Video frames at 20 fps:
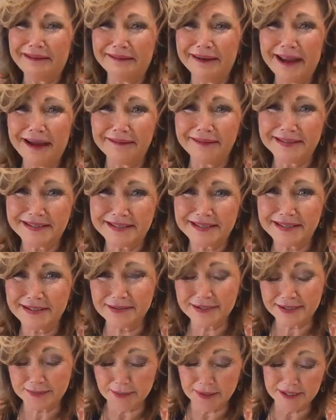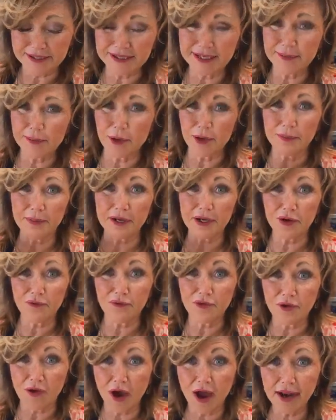we don't have the citrus press anymore, but
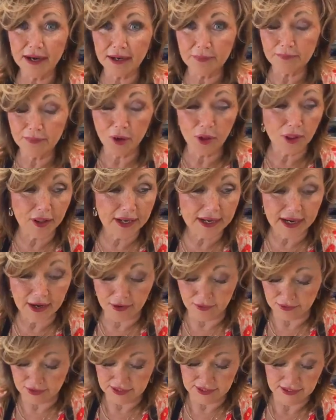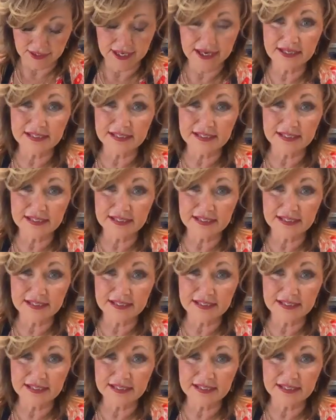you've got to pull it out.